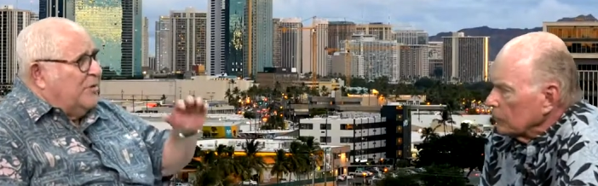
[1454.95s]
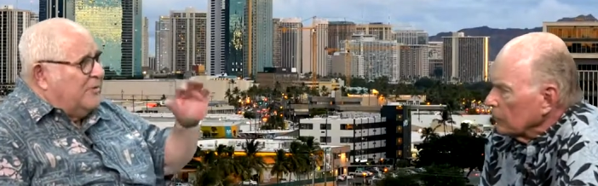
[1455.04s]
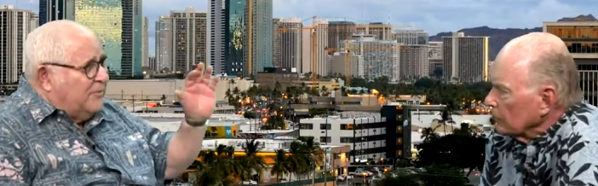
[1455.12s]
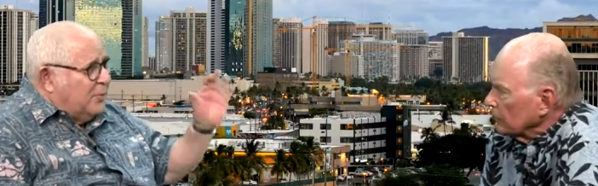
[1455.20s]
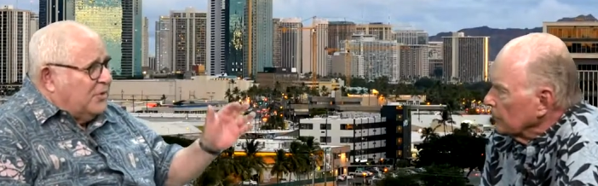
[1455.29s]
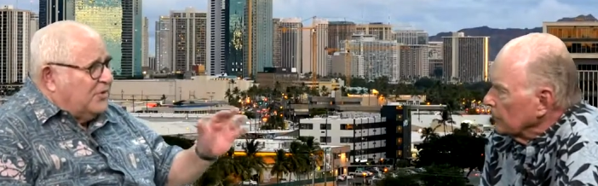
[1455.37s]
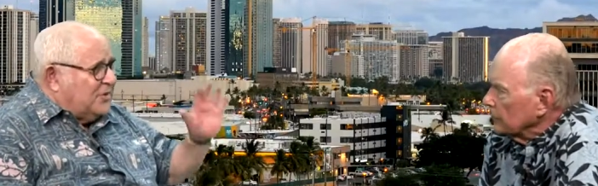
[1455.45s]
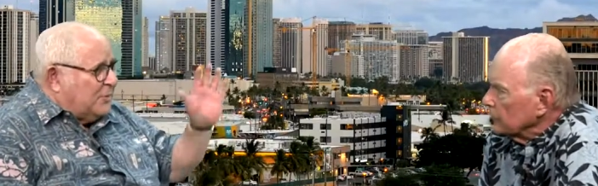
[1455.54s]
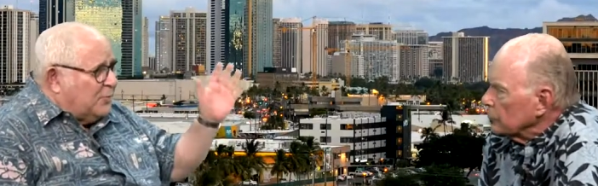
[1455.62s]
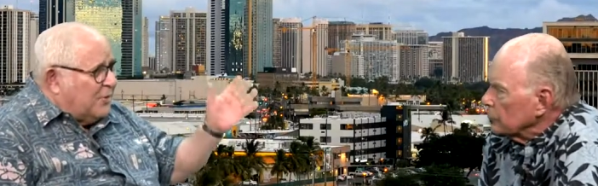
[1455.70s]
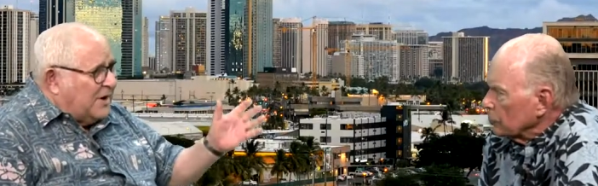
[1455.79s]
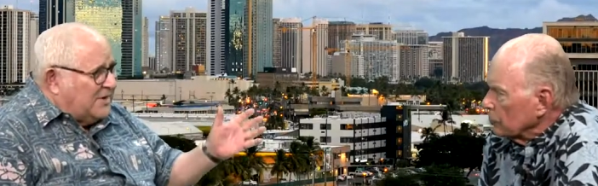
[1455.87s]
Speaker 1: to reverse the
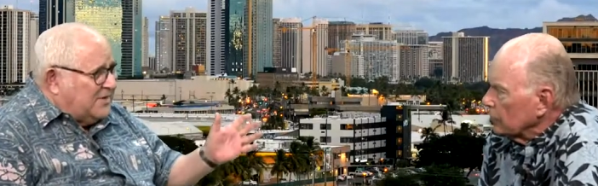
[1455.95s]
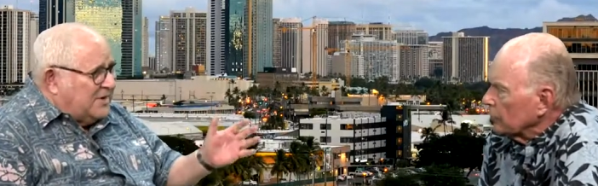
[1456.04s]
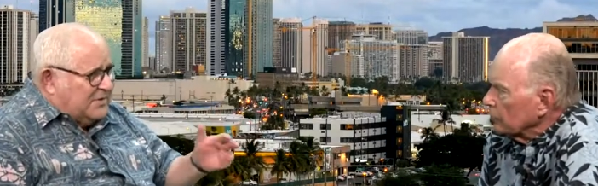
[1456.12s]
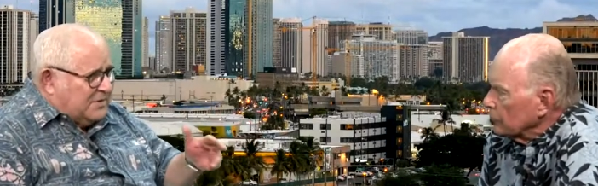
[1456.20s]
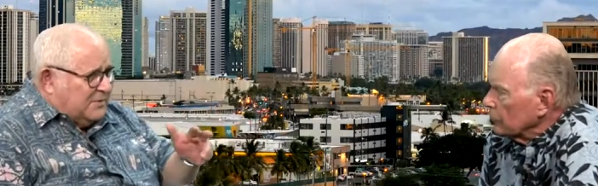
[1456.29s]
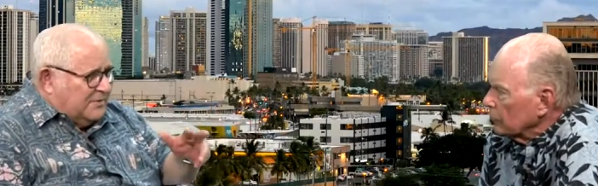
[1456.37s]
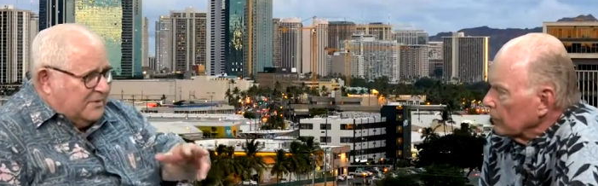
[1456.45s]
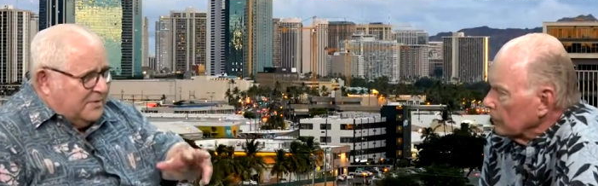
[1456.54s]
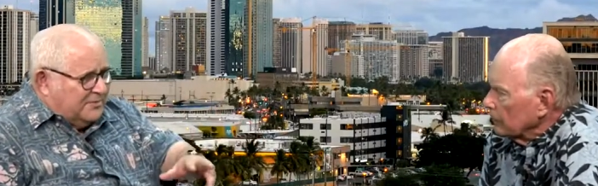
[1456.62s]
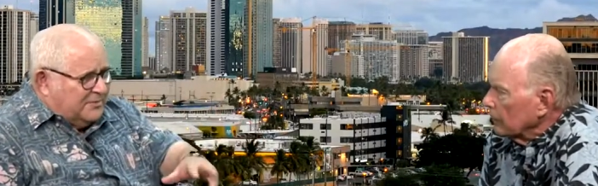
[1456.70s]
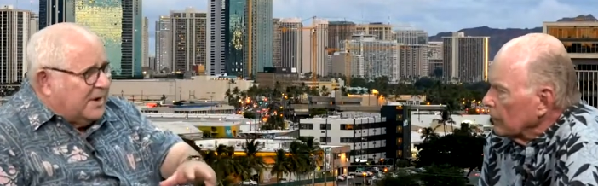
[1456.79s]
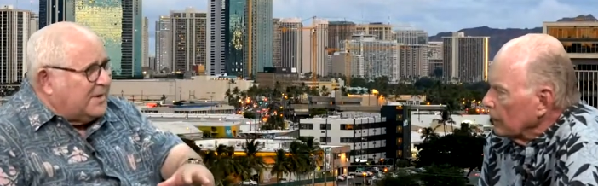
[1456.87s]
process sure, of, sure. of,
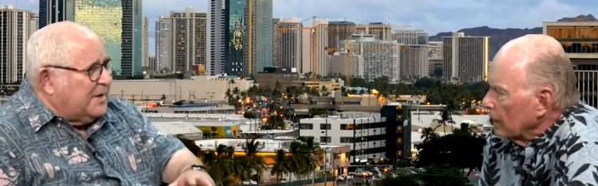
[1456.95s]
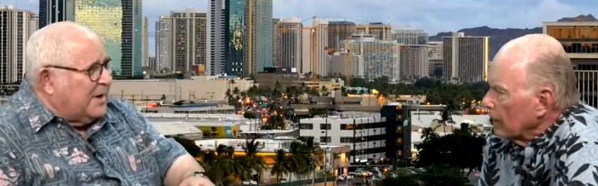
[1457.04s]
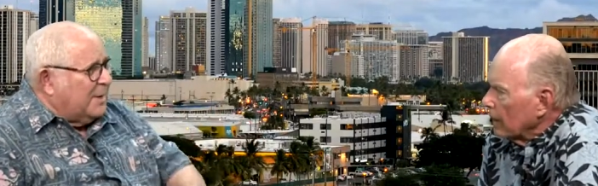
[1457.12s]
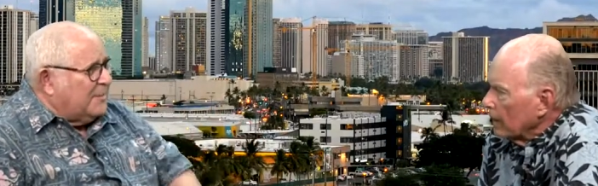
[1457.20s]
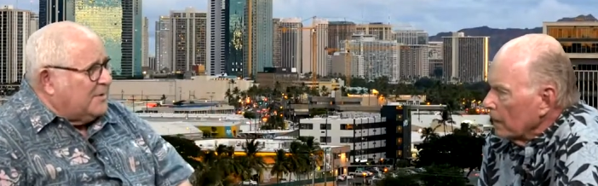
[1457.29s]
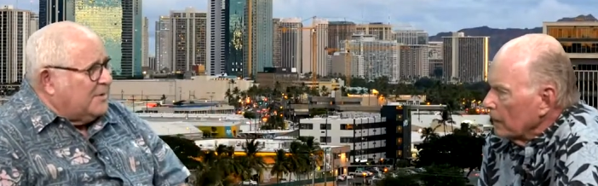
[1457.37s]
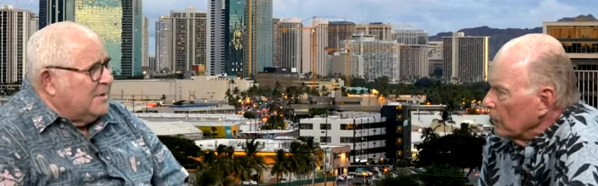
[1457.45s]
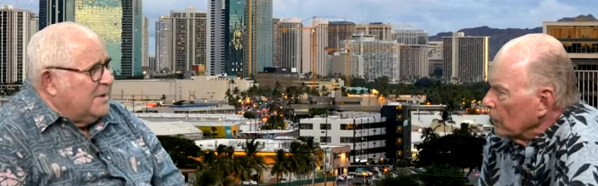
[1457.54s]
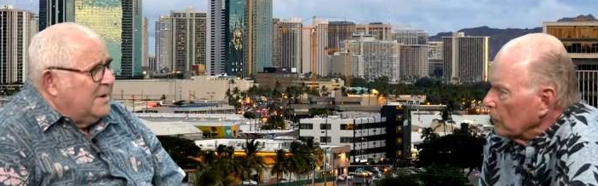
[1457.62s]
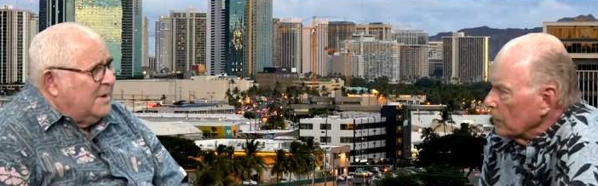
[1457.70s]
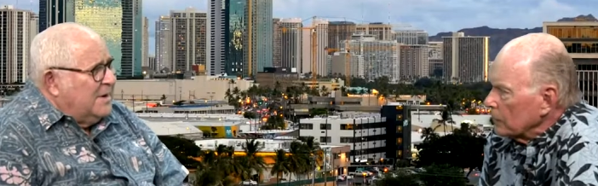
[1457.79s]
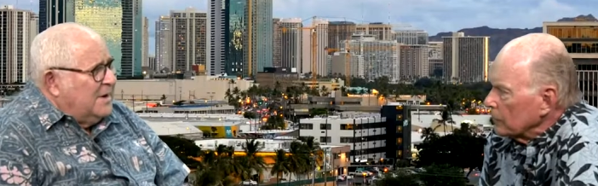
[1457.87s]
flight capital. No
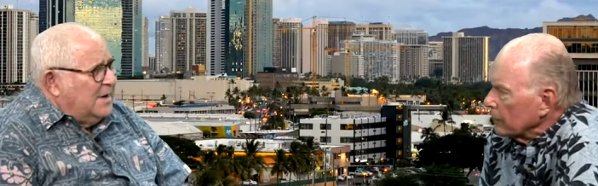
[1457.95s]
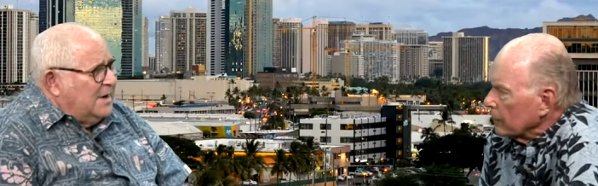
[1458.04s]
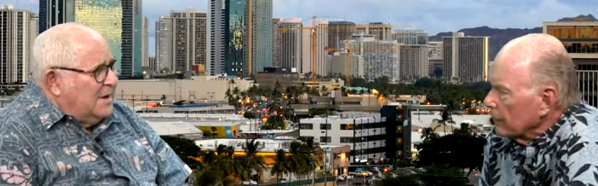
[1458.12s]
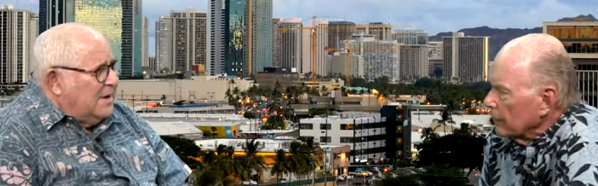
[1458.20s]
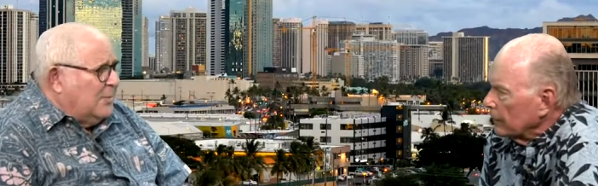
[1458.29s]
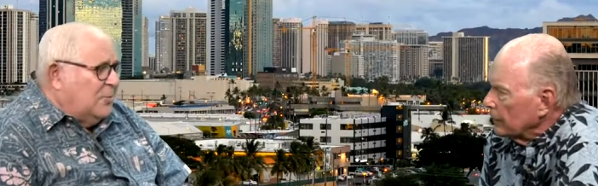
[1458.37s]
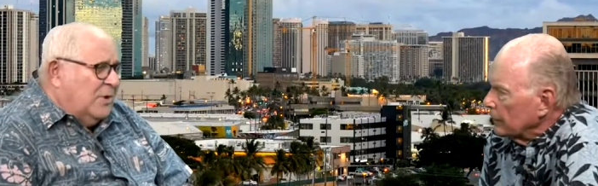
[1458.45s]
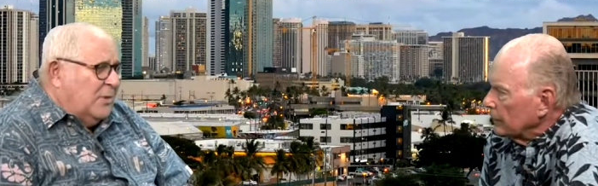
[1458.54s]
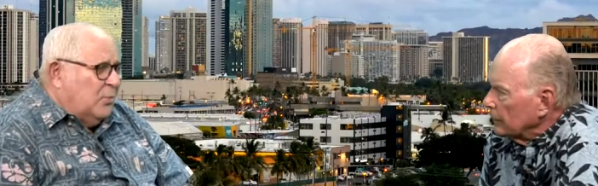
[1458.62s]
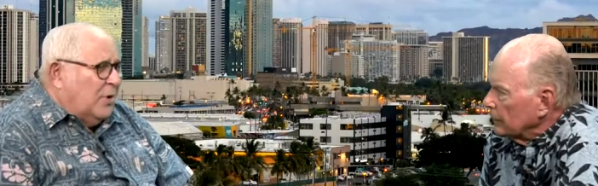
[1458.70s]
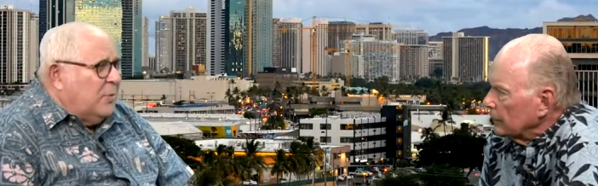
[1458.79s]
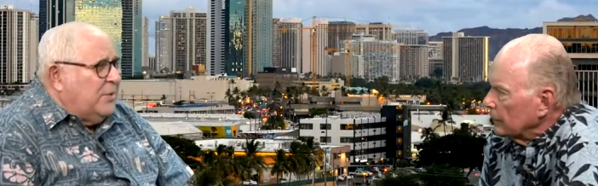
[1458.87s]
question. Um, what what
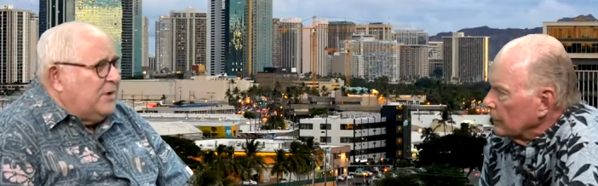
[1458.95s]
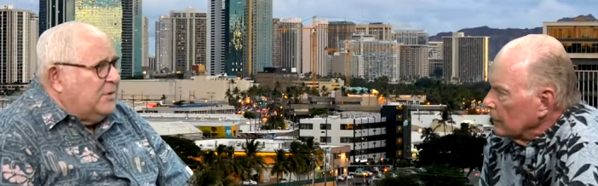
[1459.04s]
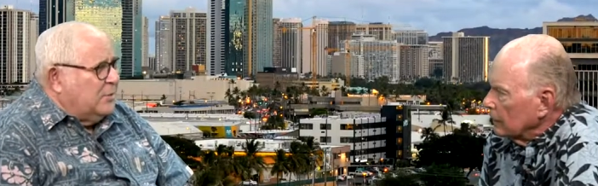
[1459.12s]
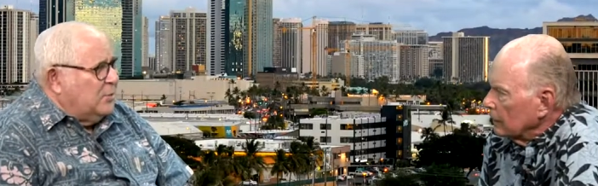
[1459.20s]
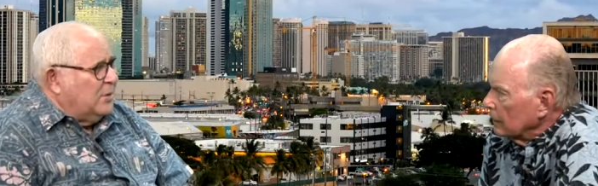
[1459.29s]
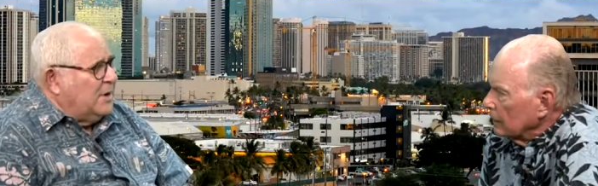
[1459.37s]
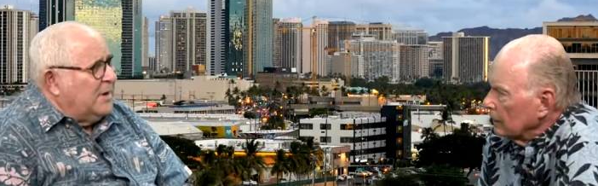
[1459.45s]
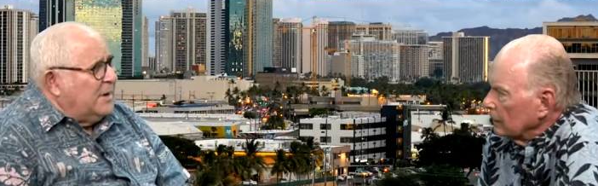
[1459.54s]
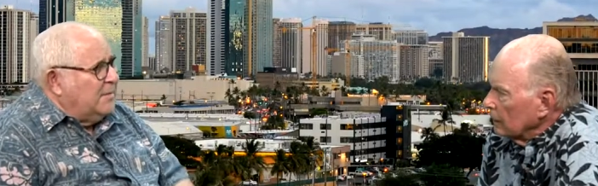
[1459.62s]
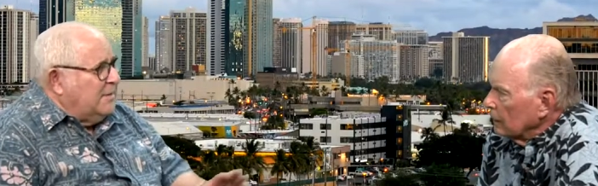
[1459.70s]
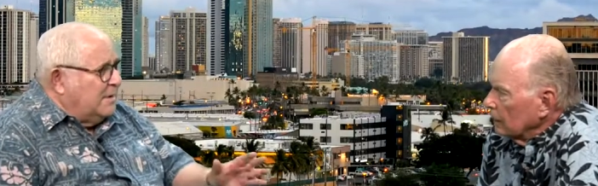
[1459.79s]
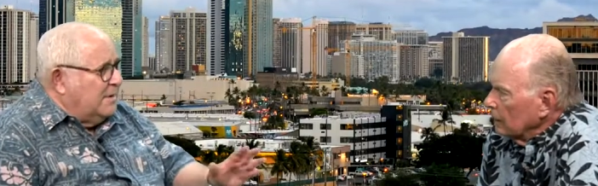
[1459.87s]
do we do? And
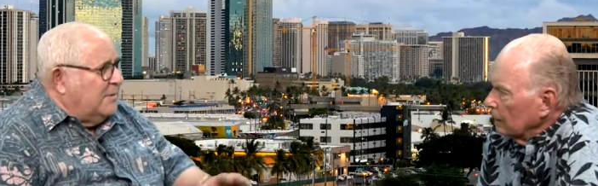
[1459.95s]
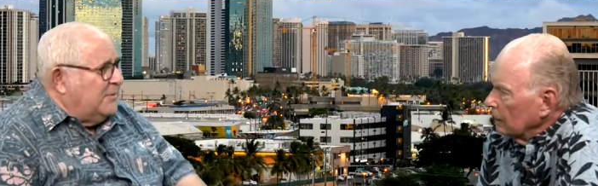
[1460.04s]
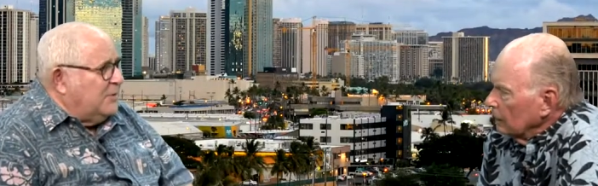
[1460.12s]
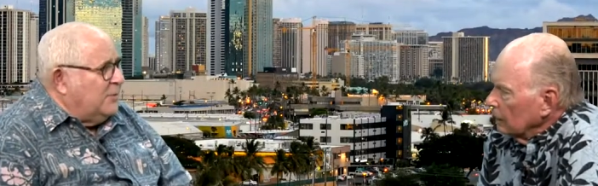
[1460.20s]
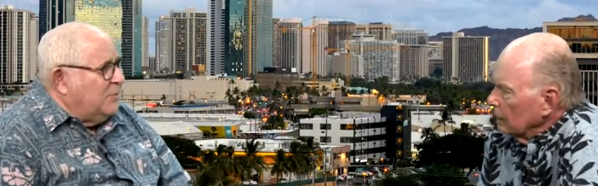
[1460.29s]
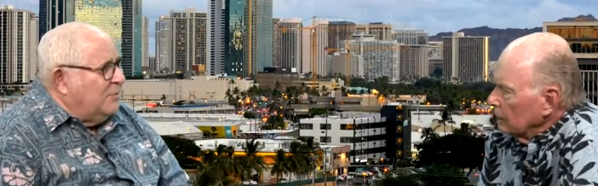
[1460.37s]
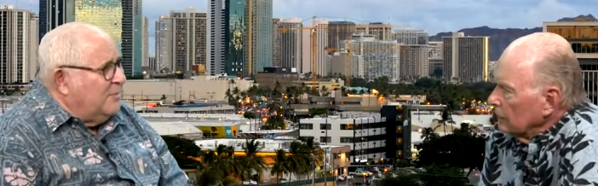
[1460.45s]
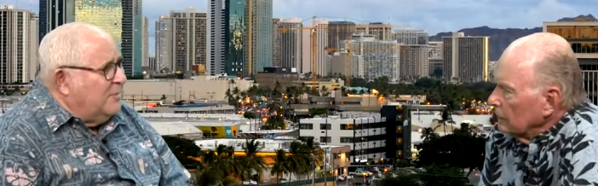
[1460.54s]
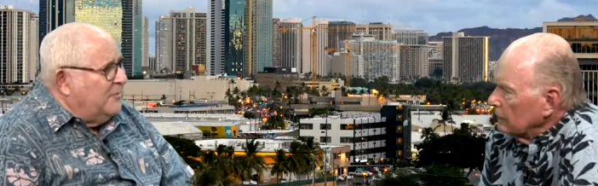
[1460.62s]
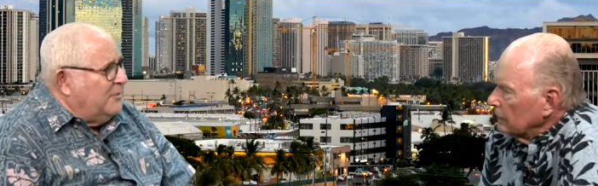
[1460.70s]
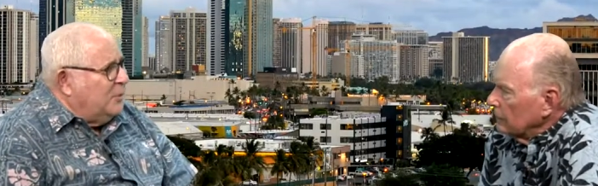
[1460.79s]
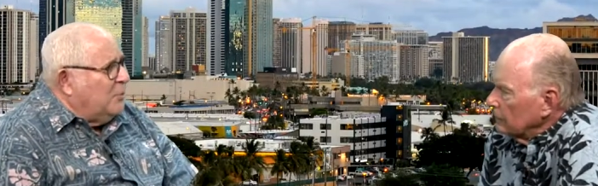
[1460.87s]
and if you don't if
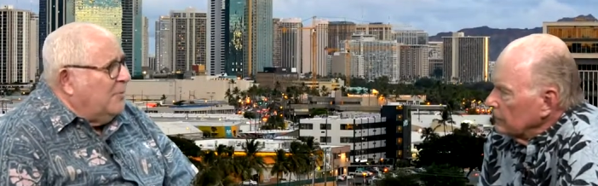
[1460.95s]
you don't